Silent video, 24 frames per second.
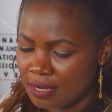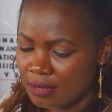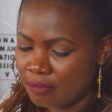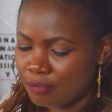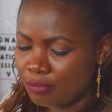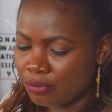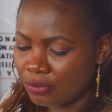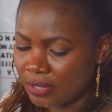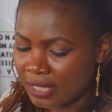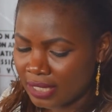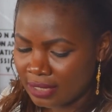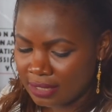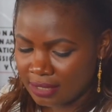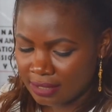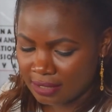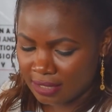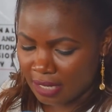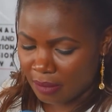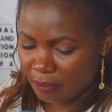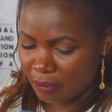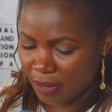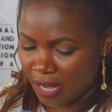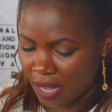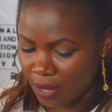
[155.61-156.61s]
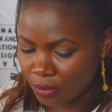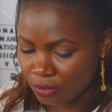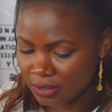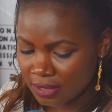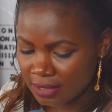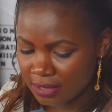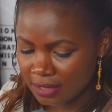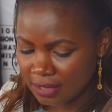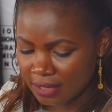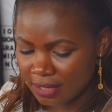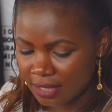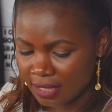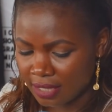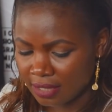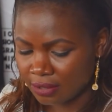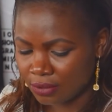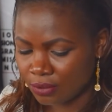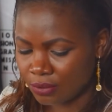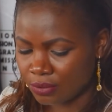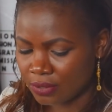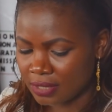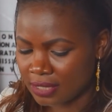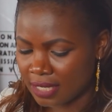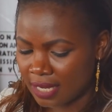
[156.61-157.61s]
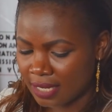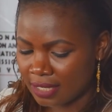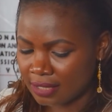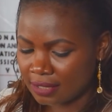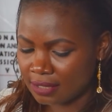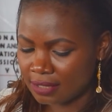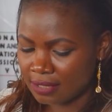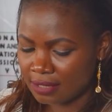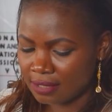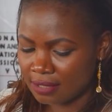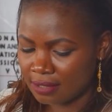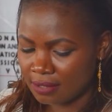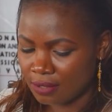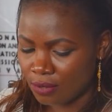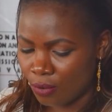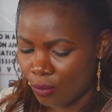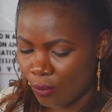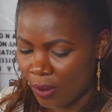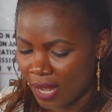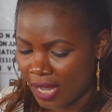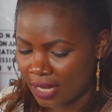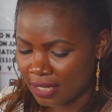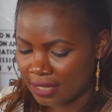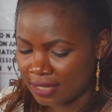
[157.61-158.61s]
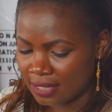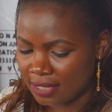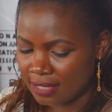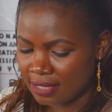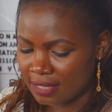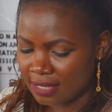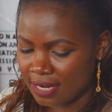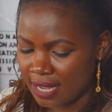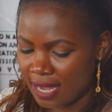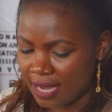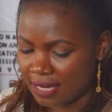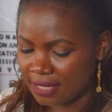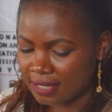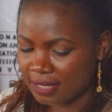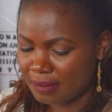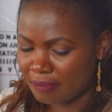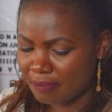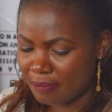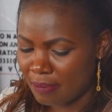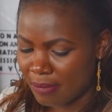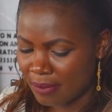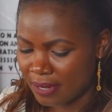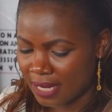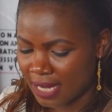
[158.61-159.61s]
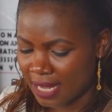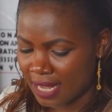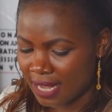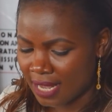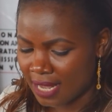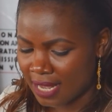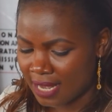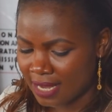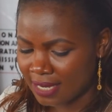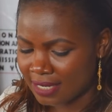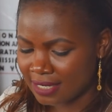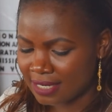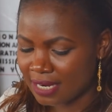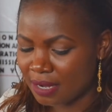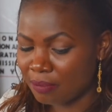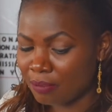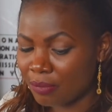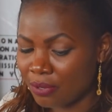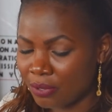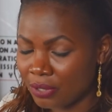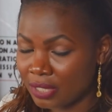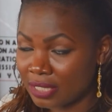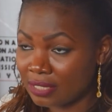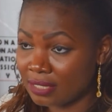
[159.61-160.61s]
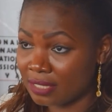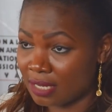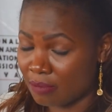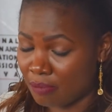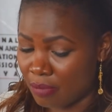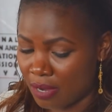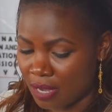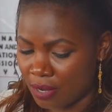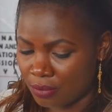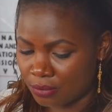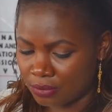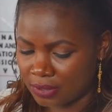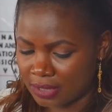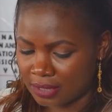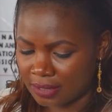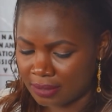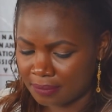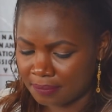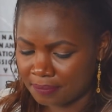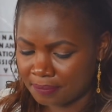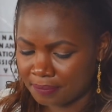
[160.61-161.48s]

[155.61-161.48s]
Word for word: Bureti sub-county, and Kosait Ward in Ain Ainamoi sub-county.